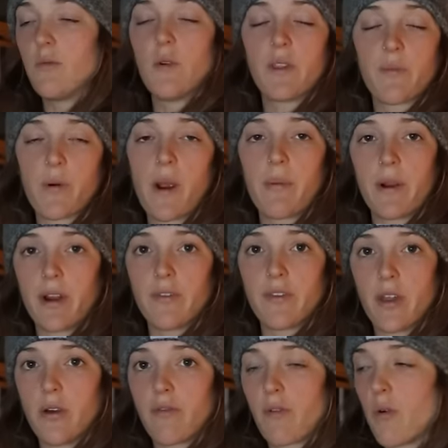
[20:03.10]
with proper
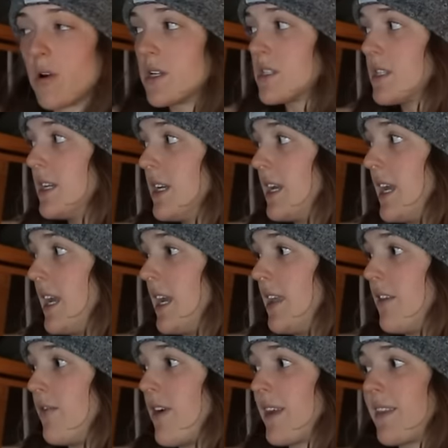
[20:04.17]
airflow, of course.
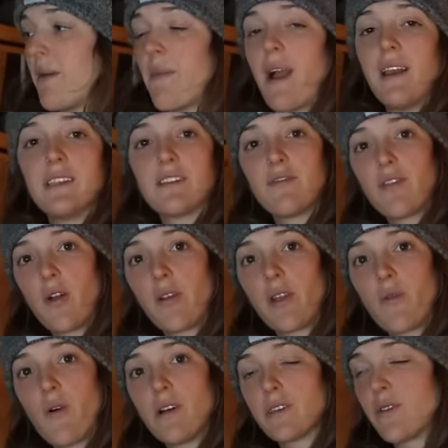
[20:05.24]
And the fact that mine is a
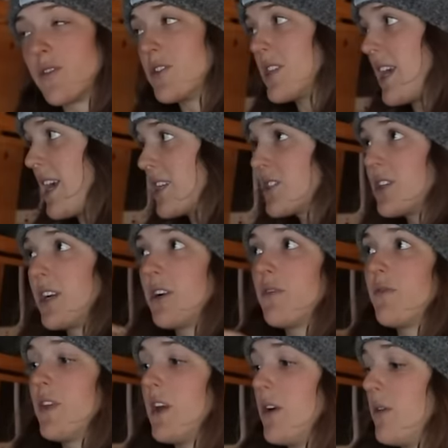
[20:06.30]
floating wall, so there's extra
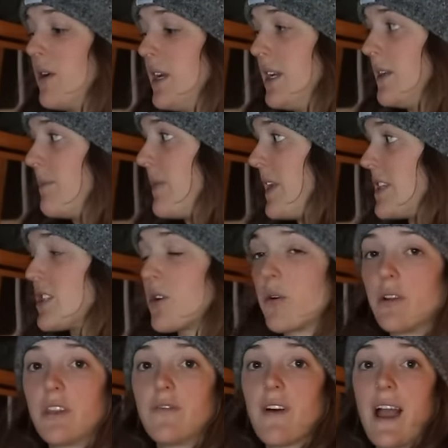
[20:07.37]
airflow, It's
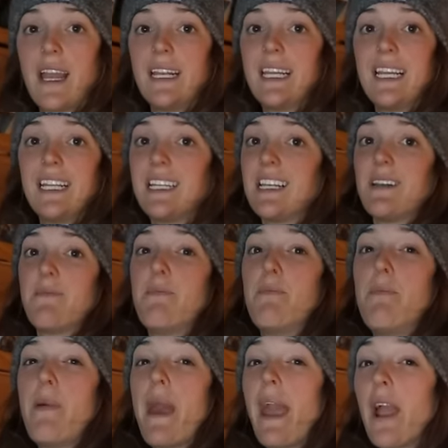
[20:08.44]
totally fine. It
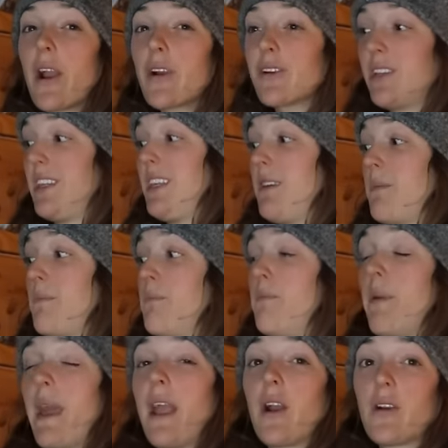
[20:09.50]
barely
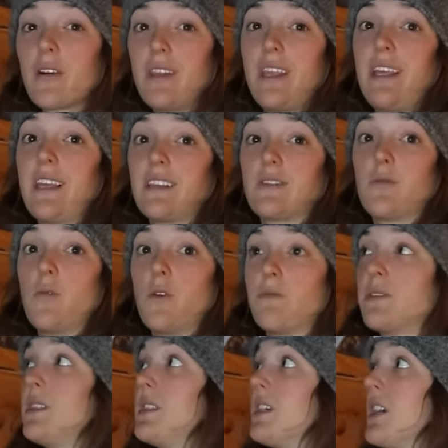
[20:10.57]
gets warm
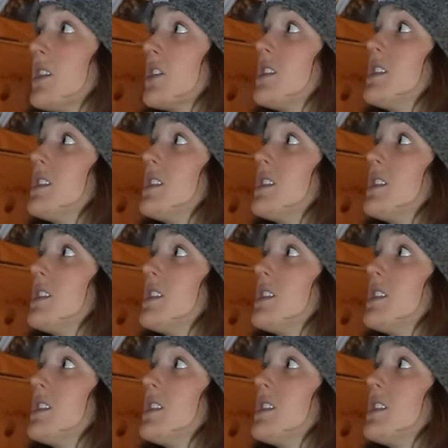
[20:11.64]
to the touch.